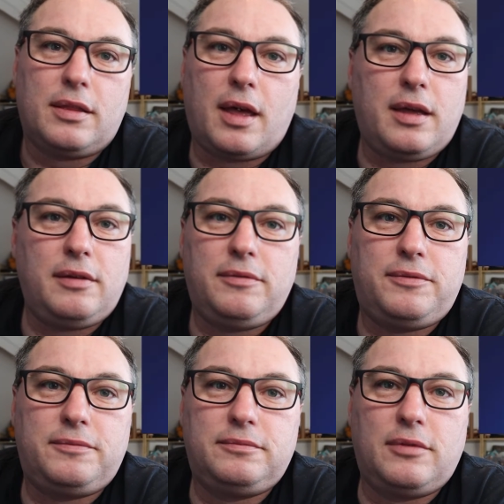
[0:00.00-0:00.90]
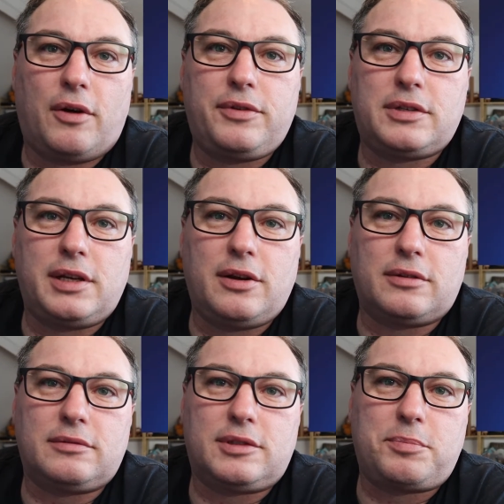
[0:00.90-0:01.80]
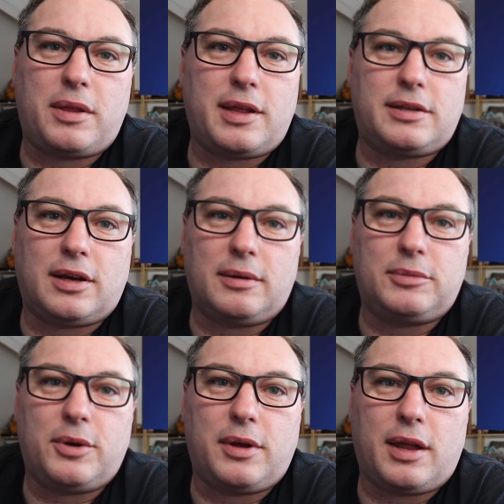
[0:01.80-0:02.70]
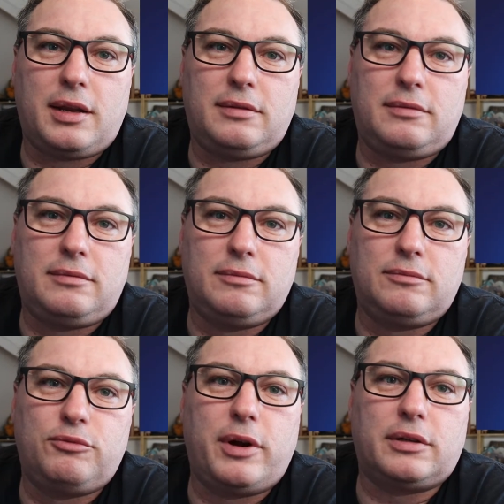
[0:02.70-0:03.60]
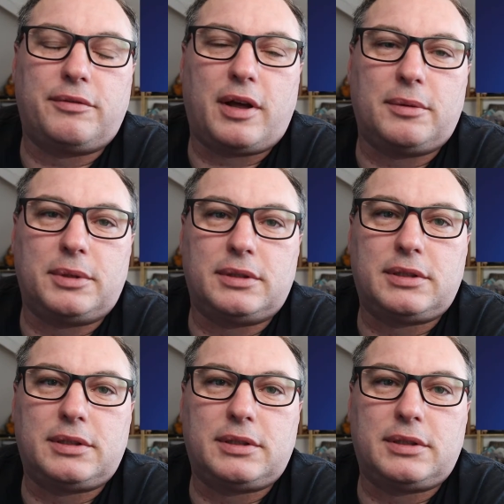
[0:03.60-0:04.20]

they've obviously not spent their time doing any real development.